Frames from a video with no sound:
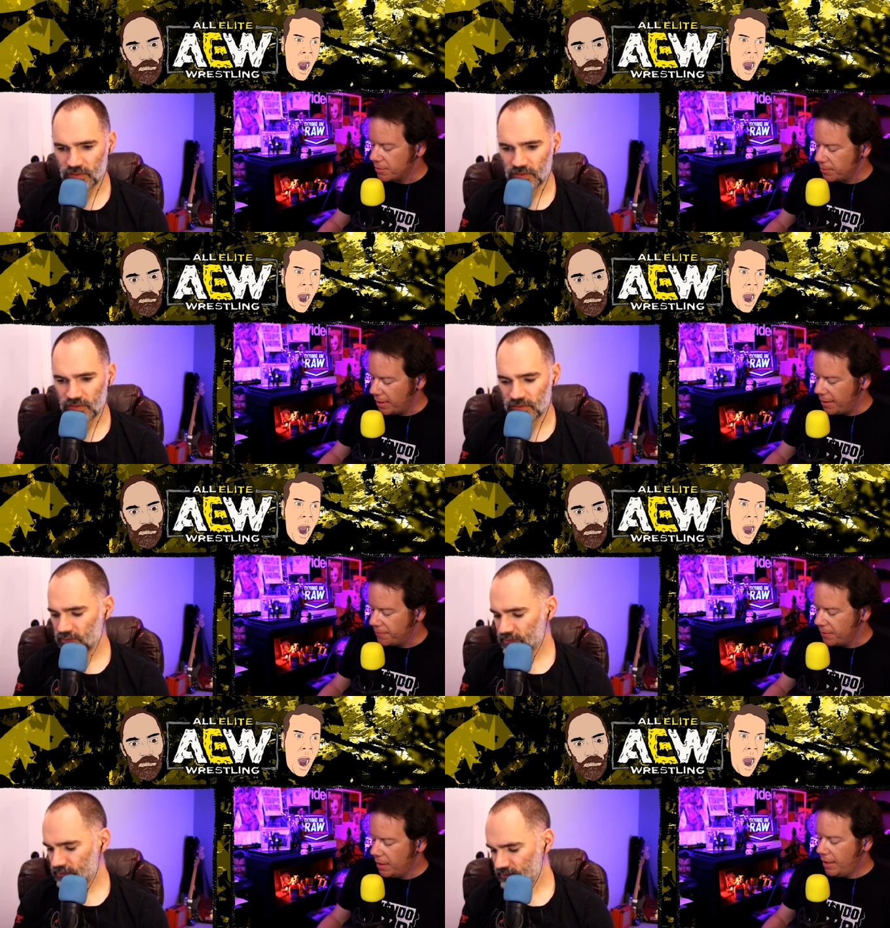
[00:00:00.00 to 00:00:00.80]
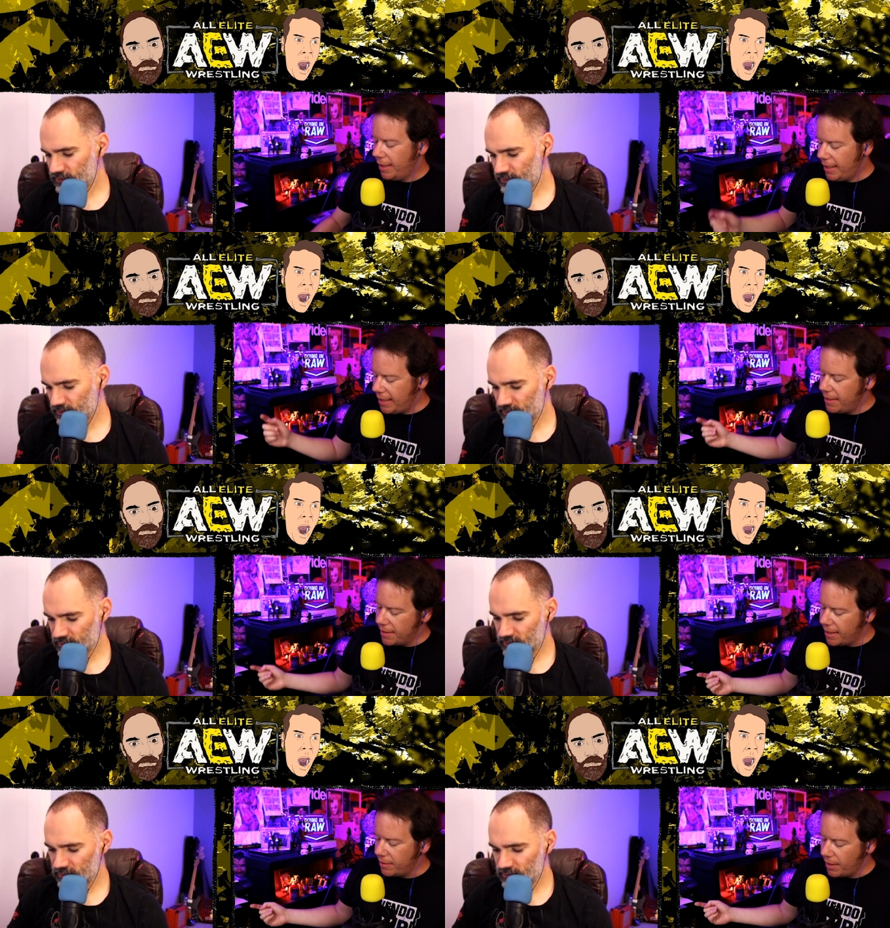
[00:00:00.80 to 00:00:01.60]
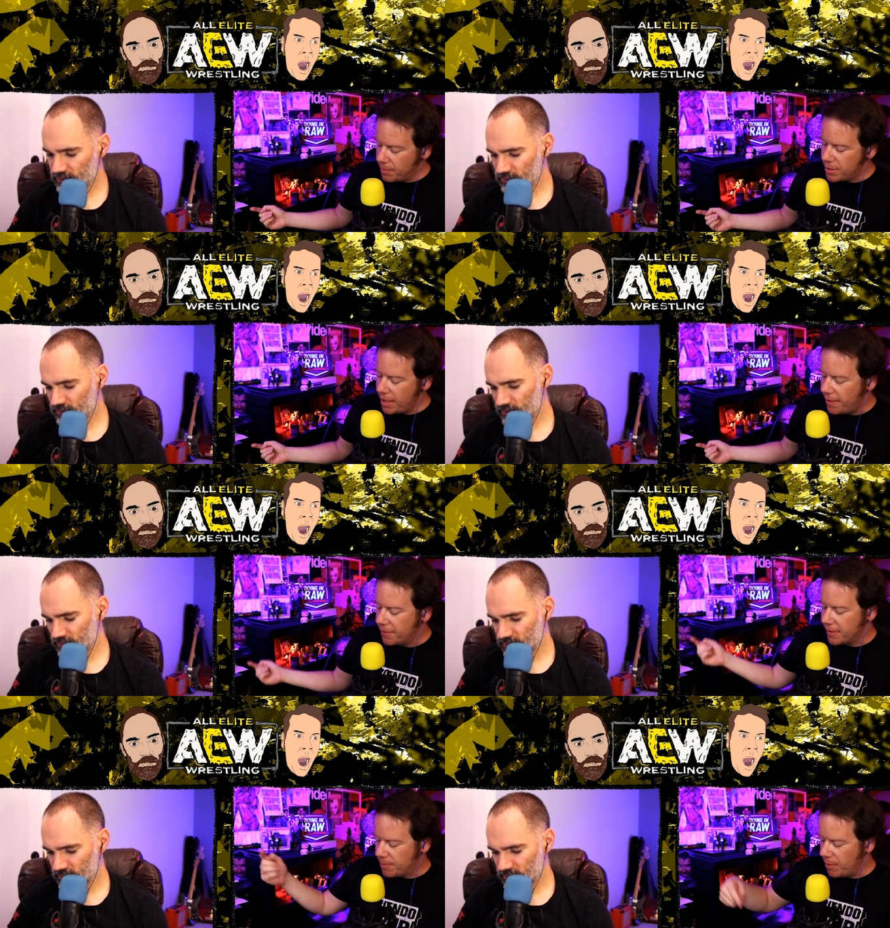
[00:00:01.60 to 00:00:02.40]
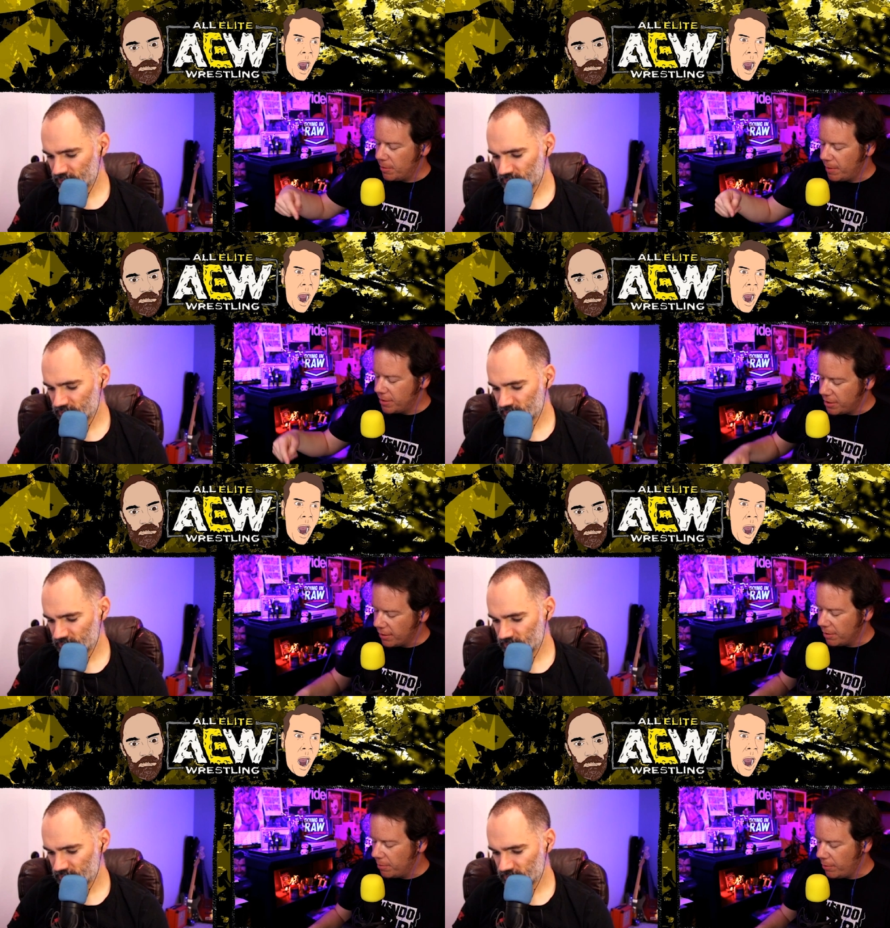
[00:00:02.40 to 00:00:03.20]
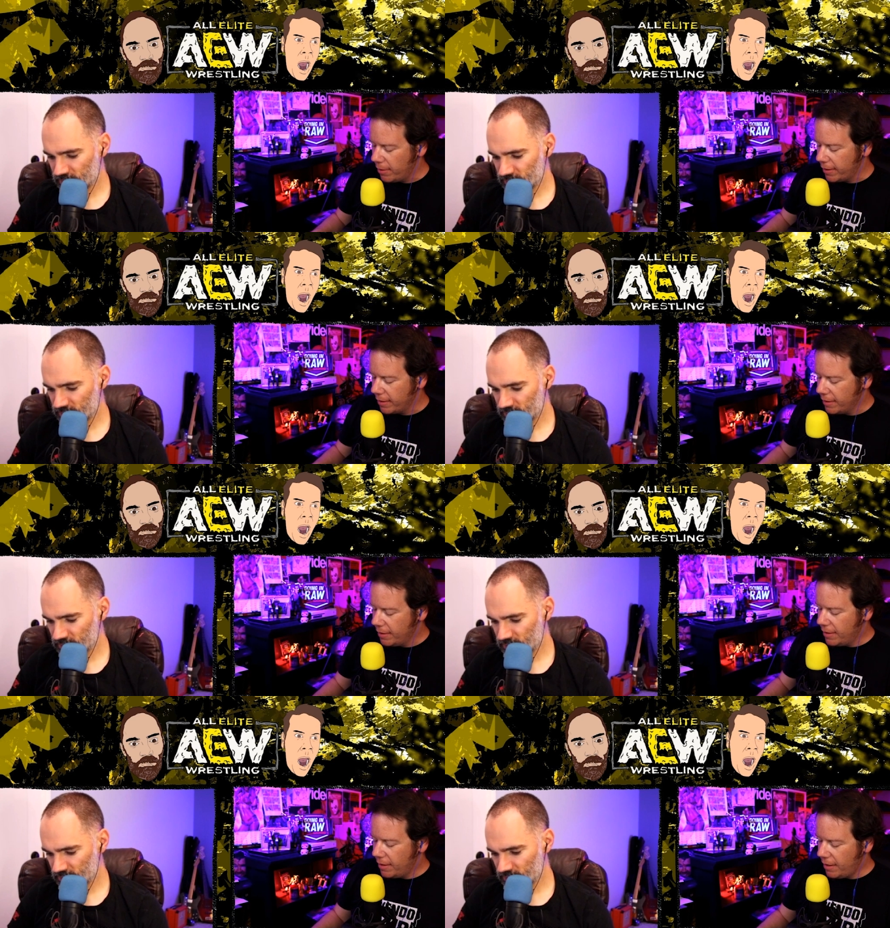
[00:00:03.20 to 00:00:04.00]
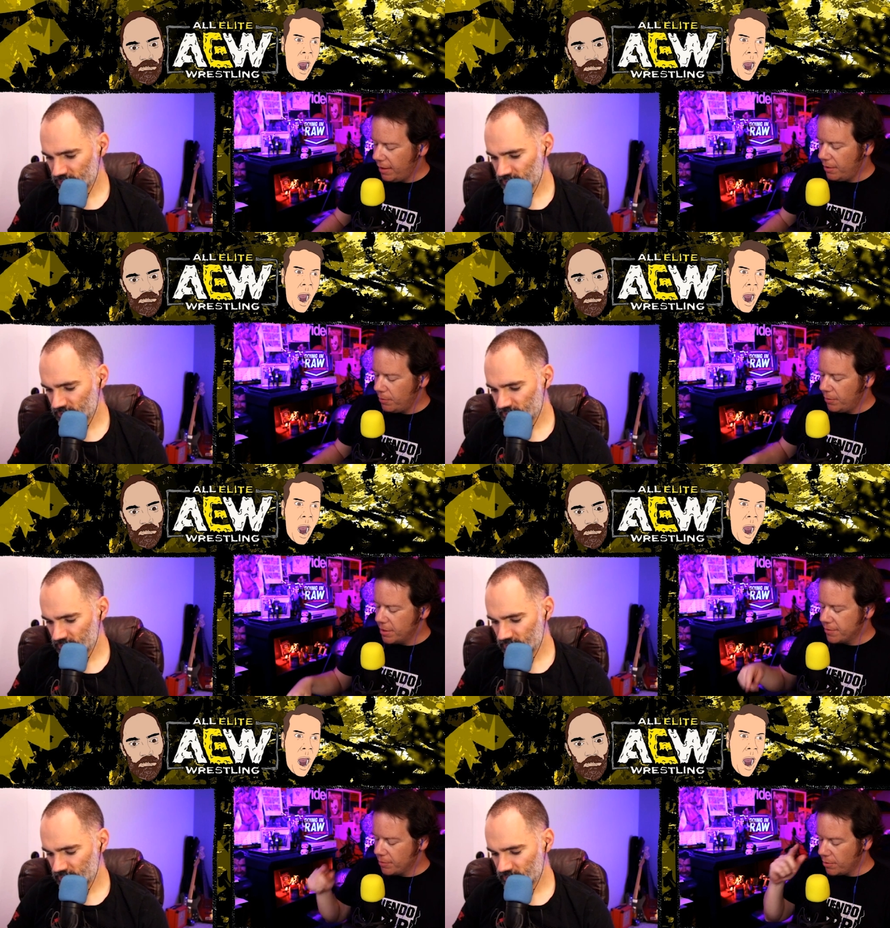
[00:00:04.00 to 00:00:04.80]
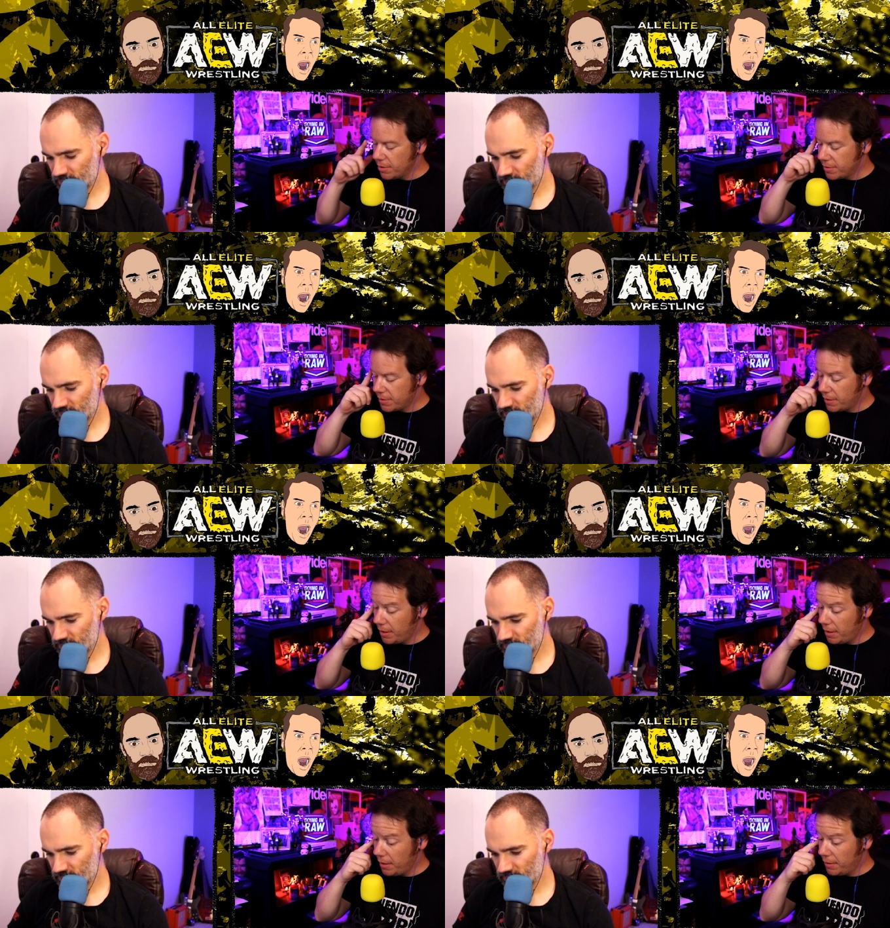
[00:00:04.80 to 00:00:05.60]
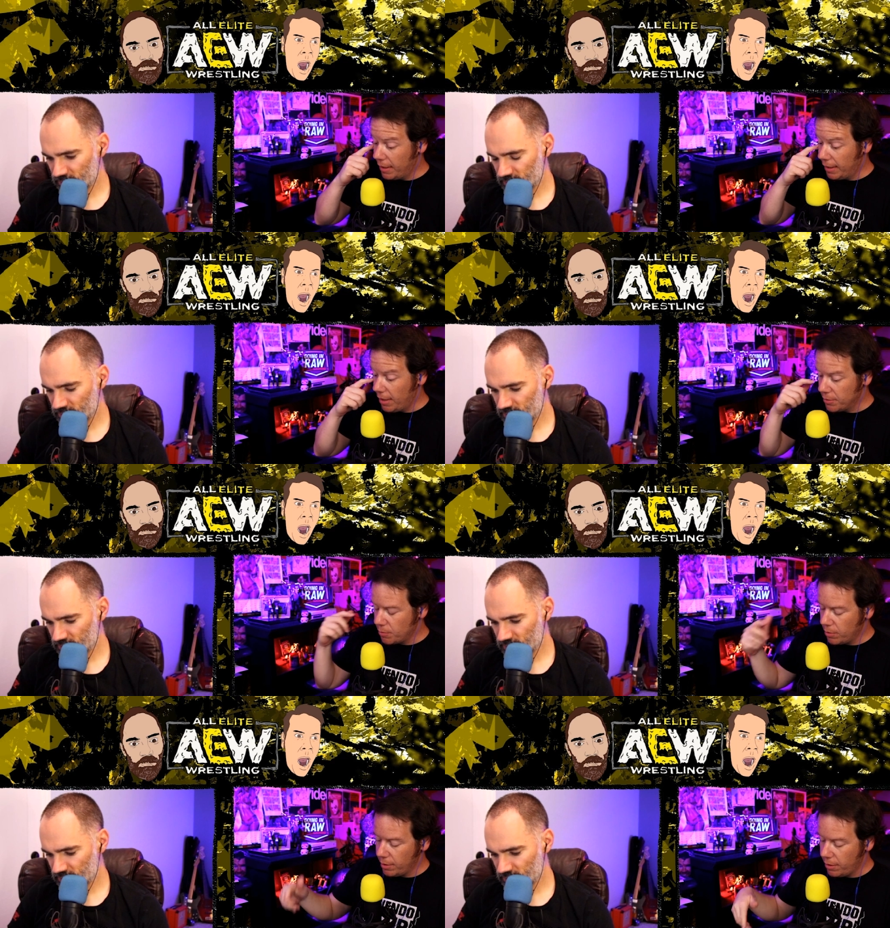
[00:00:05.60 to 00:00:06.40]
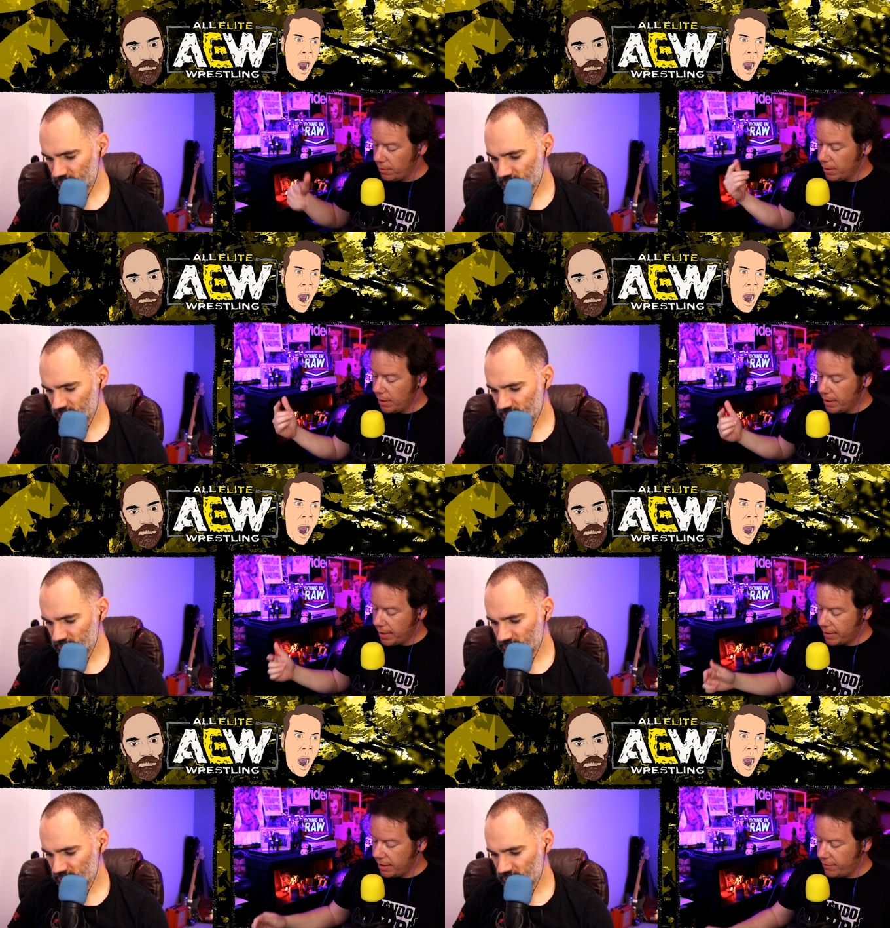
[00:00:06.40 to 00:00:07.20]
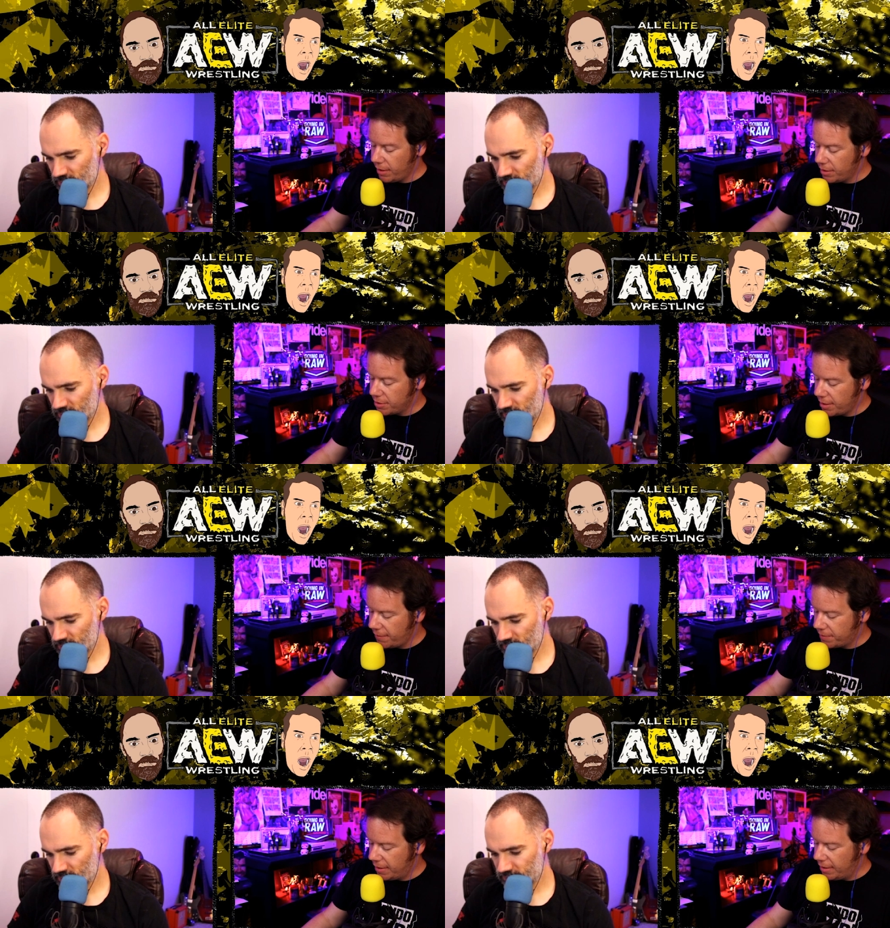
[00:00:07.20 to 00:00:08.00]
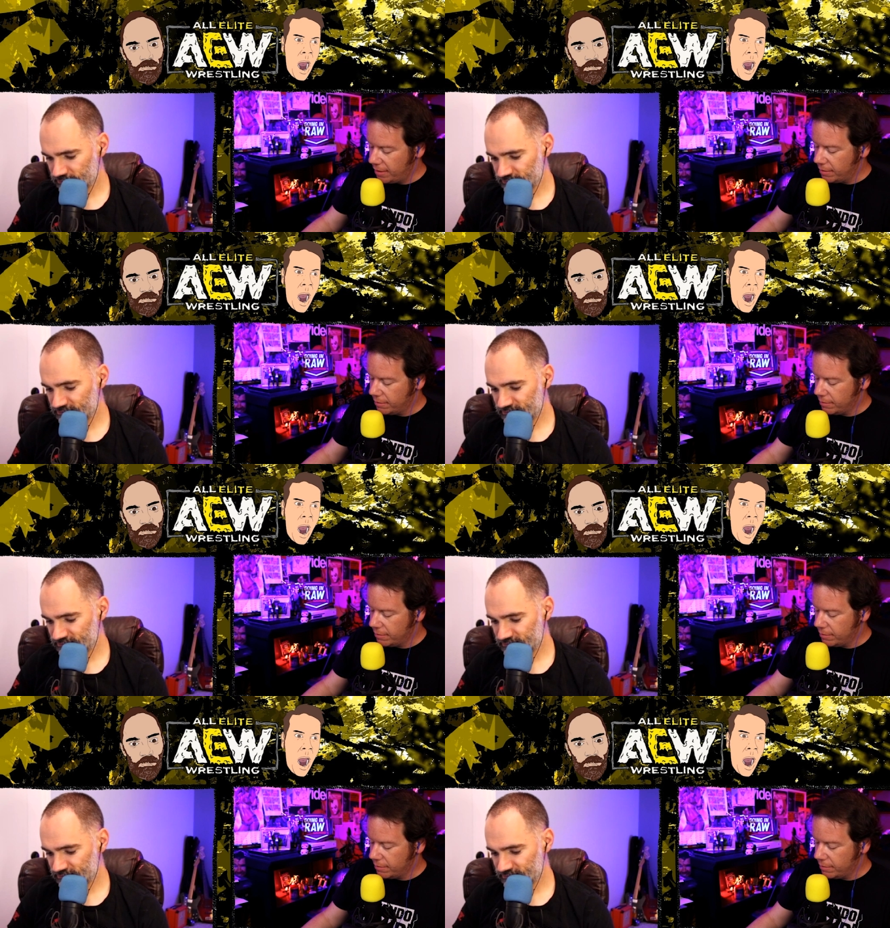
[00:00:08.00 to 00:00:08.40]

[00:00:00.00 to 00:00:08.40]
Speaker 1: the ref. He then MJF gets speared by Jungle Boy, uh, which of course uh, then allows Wardlow get the advantage. F10.